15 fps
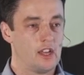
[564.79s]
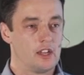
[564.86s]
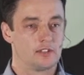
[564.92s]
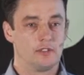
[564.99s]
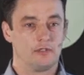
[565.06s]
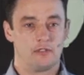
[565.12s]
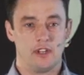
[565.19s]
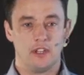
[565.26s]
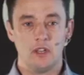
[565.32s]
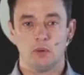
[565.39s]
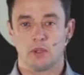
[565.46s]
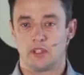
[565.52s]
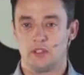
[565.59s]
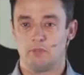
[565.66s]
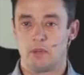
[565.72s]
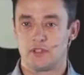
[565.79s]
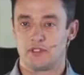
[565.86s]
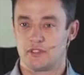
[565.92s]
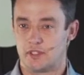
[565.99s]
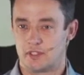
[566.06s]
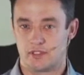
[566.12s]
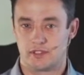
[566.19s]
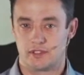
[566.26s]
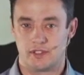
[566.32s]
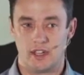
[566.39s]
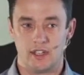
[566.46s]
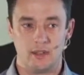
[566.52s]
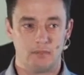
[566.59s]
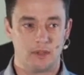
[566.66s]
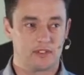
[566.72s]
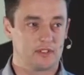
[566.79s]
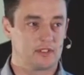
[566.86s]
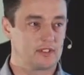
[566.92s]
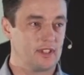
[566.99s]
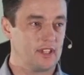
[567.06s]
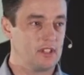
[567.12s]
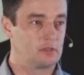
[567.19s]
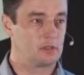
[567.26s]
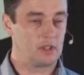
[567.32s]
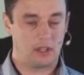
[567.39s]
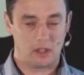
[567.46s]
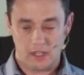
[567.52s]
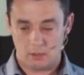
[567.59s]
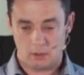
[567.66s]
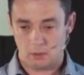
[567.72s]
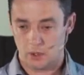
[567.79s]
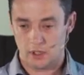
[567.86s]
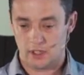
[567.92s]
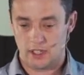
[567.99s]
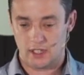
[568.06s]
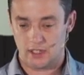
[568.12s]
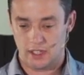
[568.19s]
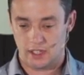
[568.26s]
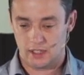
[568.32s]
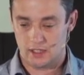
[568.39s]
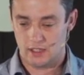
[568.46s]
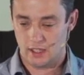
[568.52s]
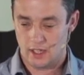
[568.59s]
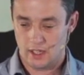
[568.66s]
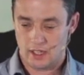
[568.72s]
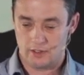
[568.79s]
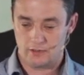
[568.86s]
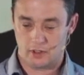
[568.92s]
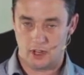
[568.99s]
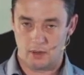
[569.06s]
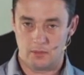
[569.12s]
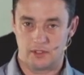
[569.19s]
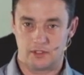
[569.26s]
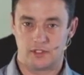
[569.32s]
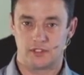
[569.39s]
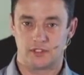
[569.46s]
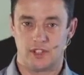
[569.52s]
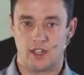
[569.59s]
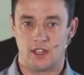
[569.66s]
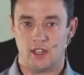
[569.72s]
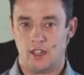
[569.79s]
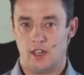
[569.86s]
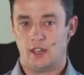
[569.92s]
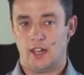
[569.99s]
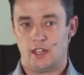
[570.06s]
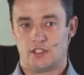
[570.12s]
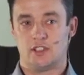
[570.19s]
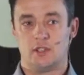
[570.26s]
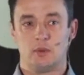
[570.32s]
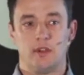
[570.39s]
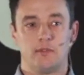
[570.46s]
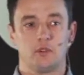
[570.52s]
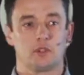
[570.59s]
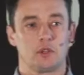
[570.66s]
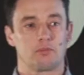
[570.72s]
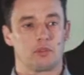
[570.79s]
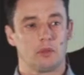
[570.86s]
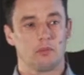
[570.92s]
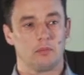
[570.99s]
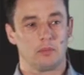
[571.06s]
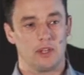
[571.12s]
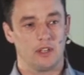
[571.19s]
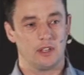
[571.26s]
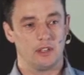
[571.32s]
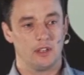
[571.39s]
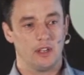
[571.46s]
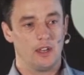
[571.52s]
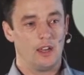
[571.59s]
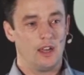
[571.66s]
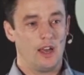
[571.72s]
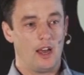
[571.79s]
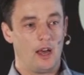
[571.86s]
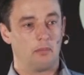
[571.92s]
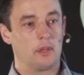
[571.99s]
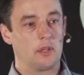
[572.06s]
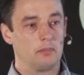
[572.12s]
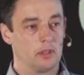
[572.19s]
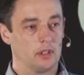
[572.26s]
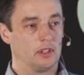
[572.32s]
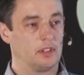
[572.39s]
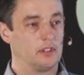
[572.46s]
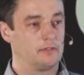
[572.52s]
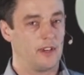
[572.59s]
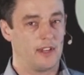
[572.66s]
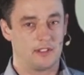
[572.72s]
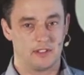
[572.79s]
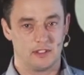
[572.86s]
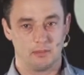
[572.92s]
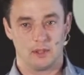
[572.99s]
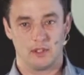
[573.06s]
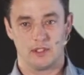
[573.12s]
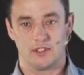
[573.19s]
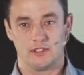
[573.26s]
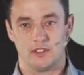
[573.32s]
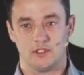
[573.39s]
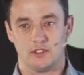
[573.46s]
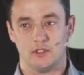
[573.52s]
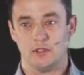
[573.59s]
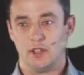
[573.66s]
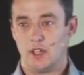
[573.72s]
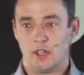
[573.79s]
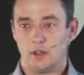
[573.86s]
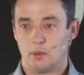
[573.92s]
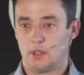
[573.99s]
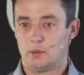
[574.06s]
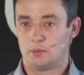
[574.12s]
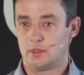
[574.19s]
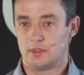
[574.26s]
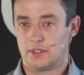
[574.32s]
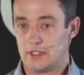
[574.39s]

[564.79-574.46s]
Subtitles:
So for anyone in business, any business leader or anyone working in any environment to say, actually, we haven't got a problem here, our people aren't affected by this issue, well,